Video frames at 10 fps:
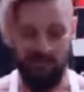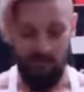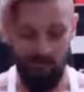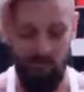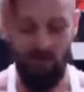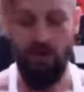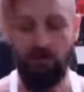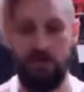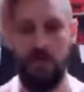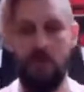not what we
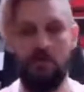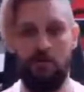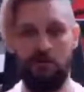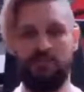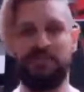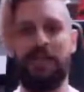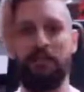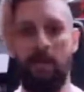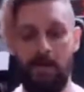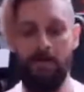want. We want to keep
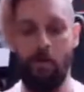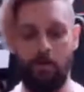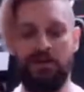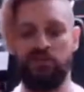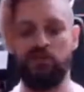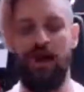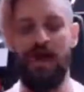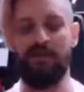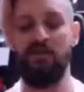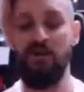all that
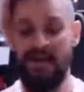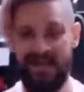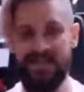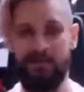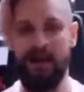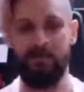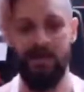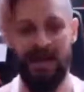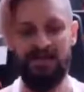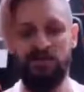drive in the pad
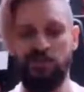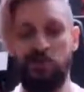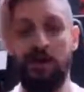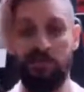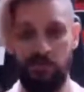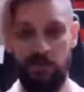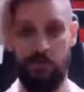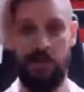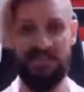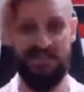behind us so we have something to
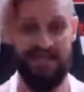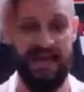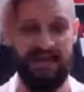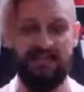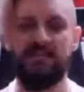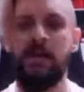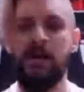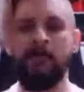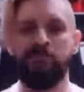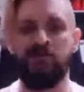press against.
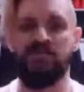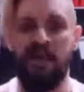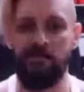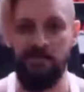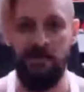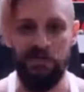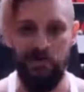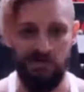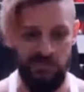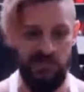Same as a bench
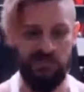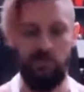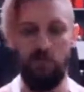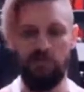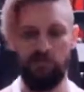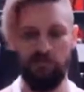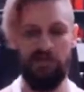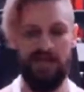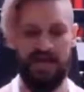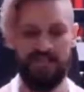press on this, what we want to be
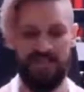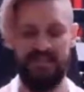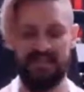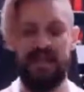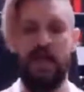looking at is